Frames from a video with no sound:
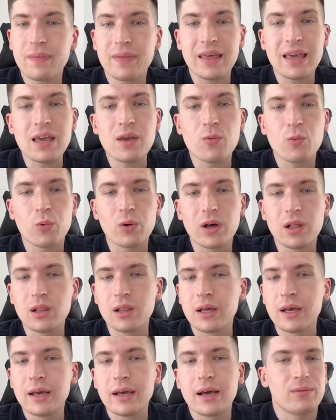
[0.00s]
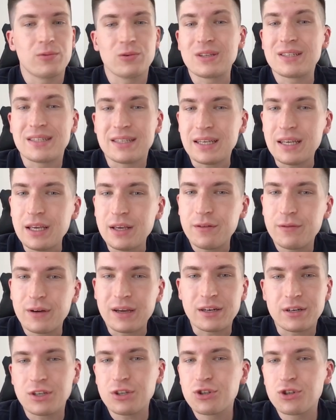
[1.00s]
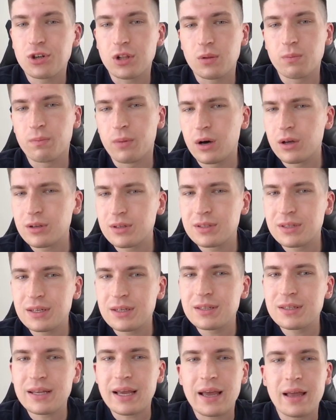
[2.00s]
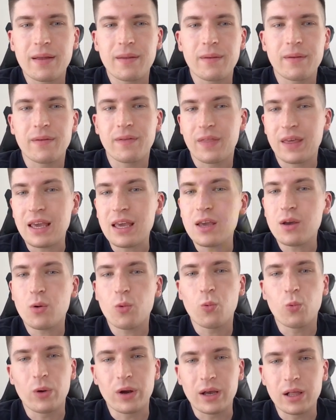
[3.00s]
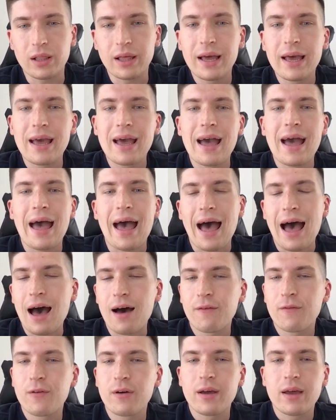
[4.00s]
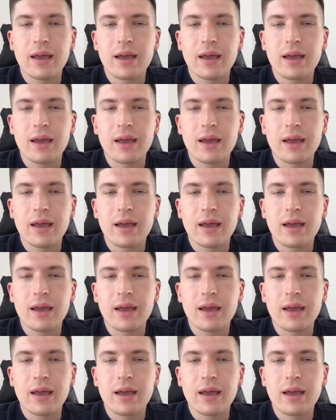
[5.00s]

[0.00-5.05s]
they will receive additional bonuses and they will have